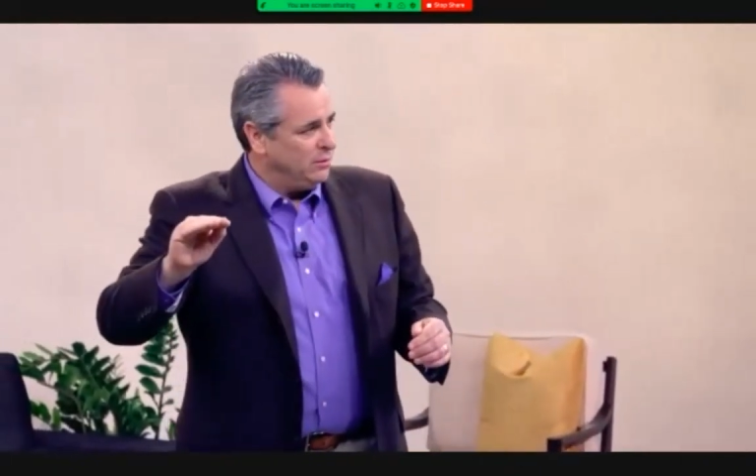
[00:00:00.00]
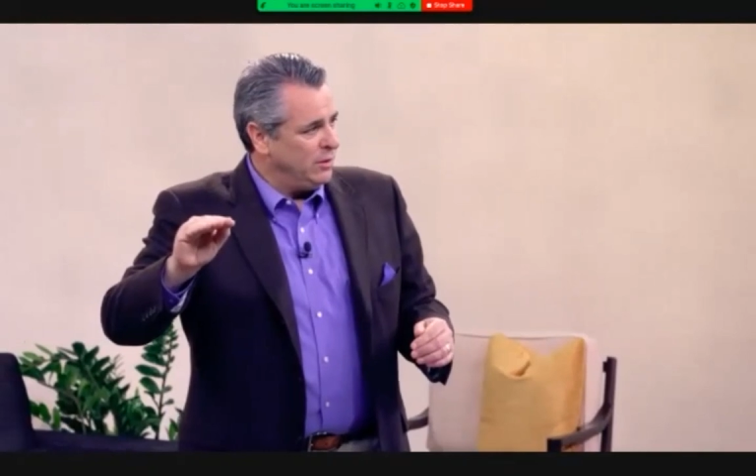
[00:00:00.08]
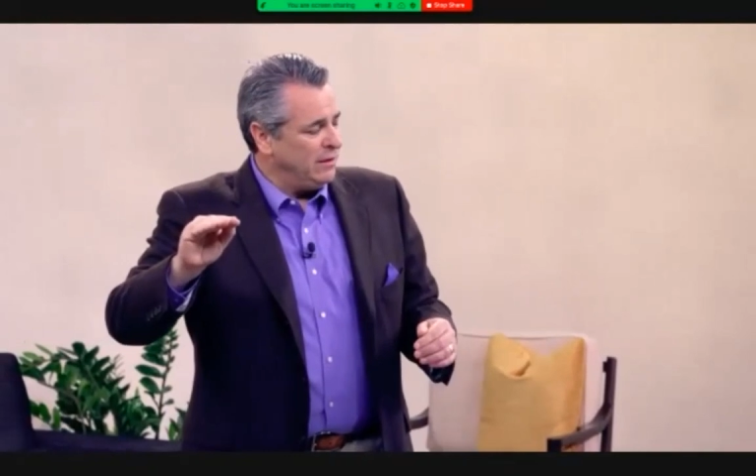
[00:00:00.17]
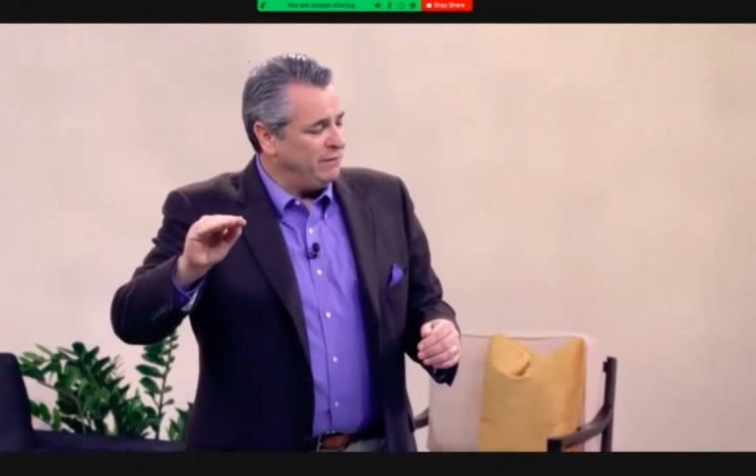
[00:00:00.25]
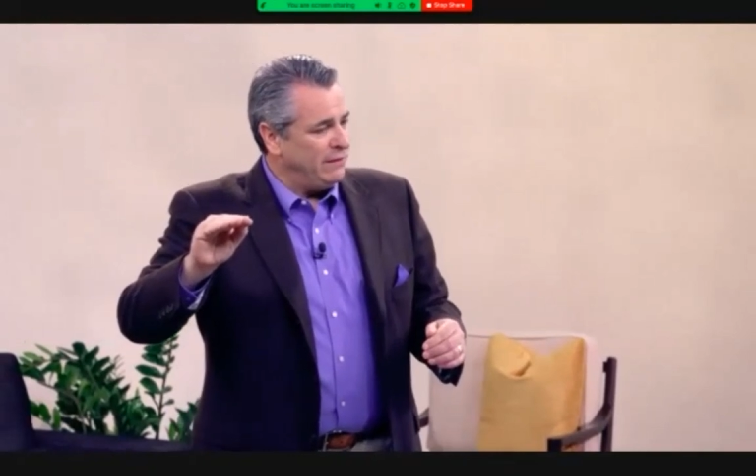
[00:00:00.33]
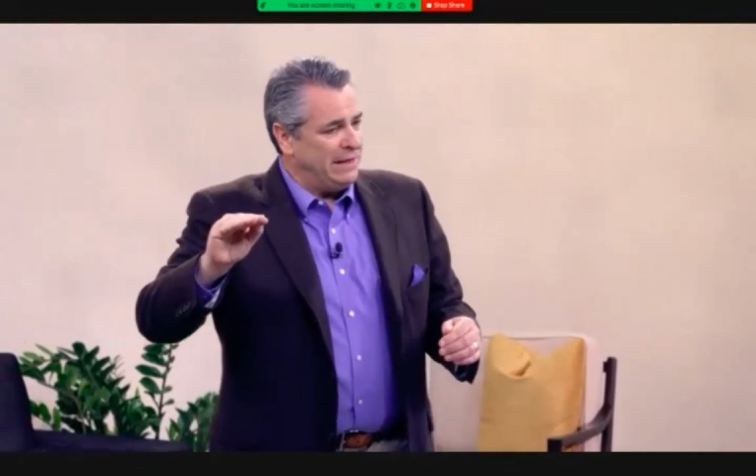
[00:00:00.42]

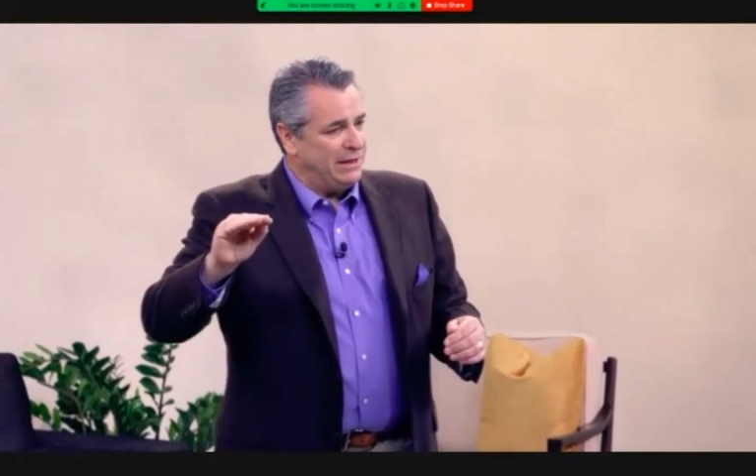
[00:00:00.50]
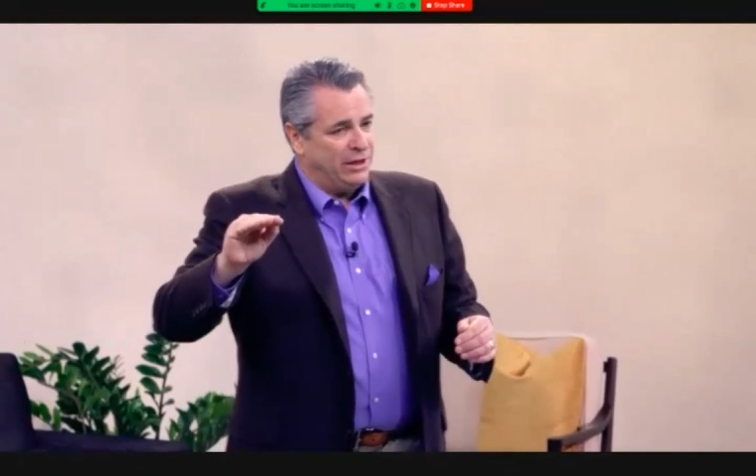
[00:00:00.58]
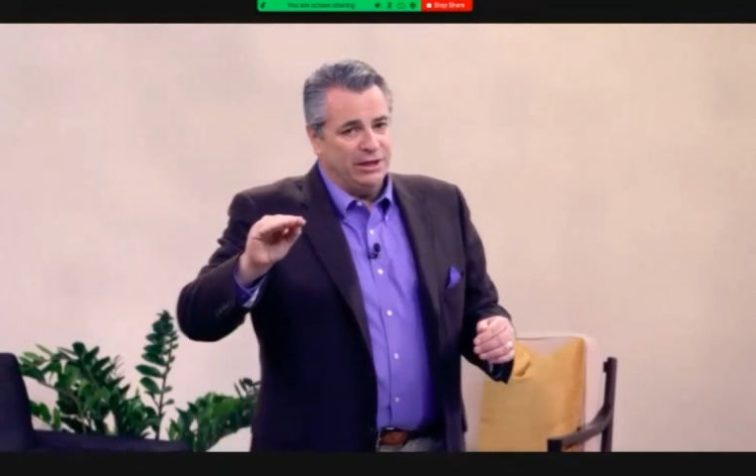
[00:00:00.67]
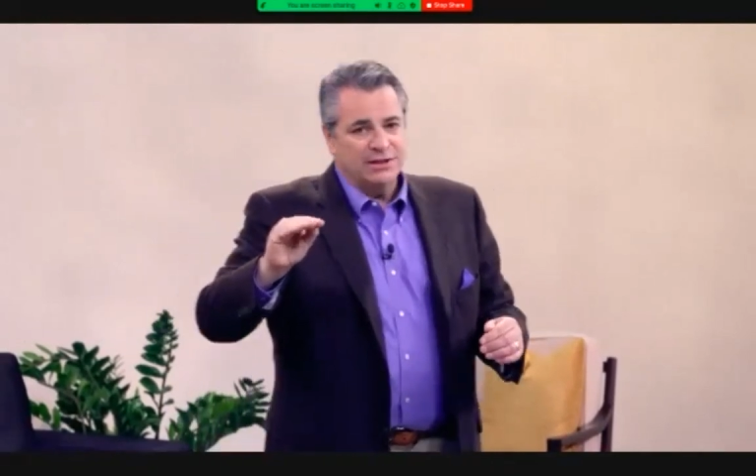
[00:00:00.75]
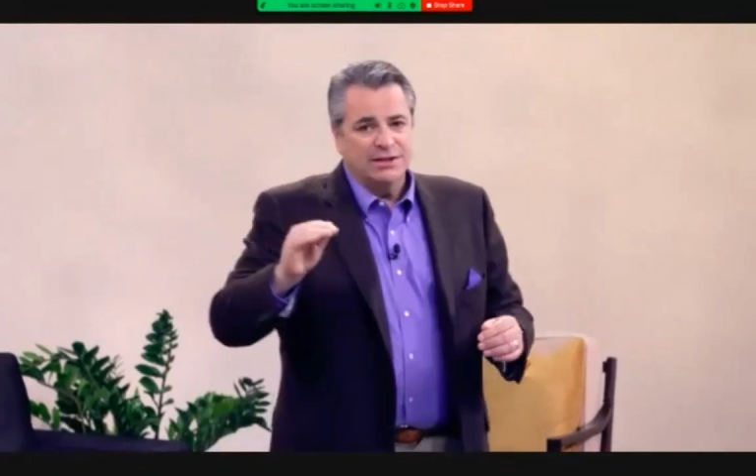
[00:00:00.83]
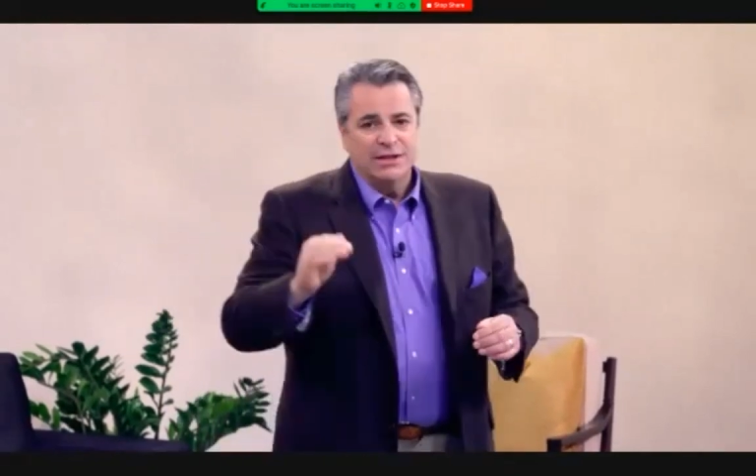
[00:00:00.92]
when it
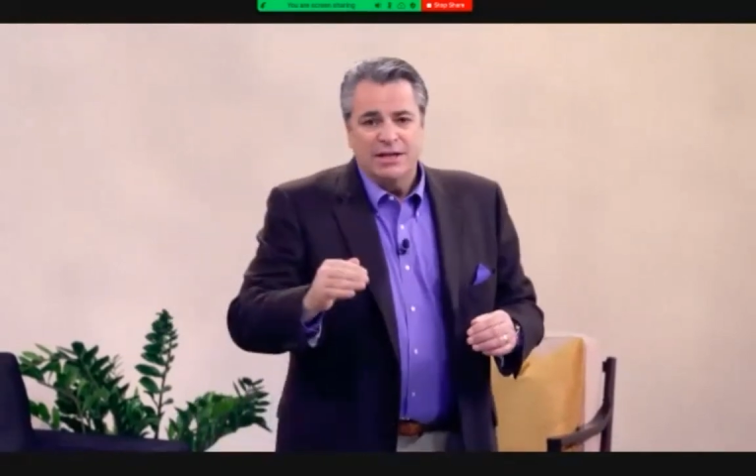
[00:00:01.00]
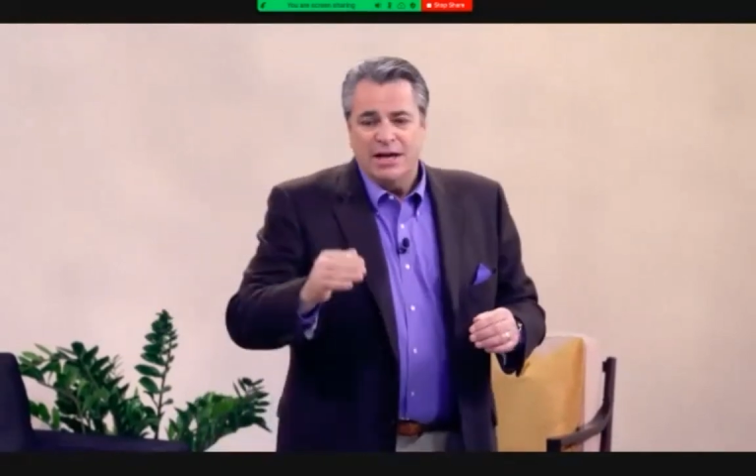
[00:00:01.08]
flatlines.